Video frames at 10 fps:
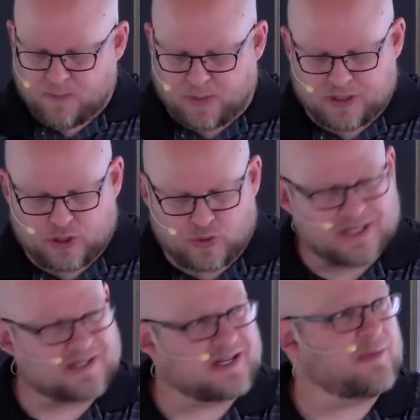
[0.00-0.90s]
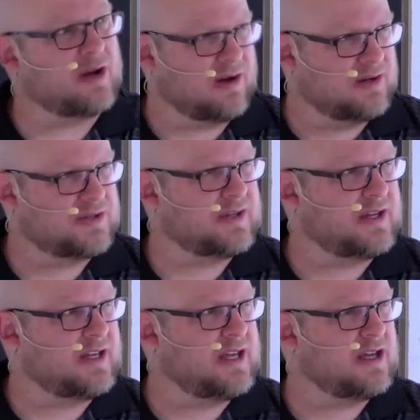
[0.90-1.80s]
by doing seminars that
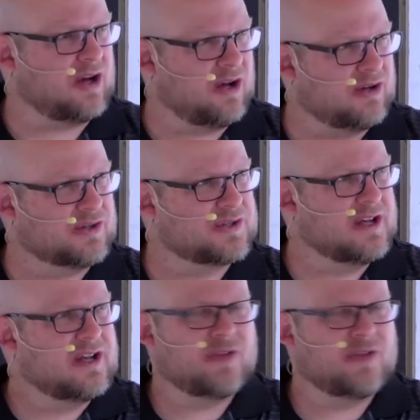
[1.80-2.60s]
he calls